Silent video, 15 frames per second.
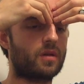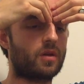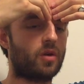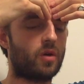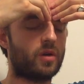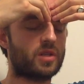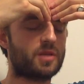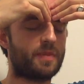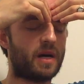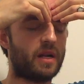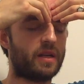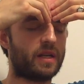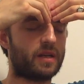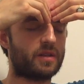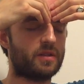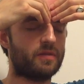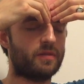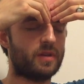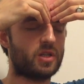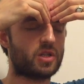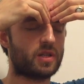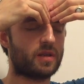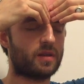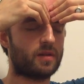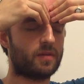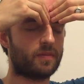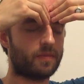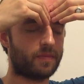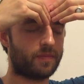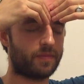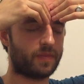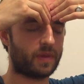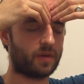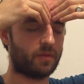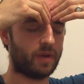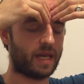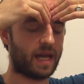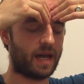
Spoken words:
corresponding to vision, we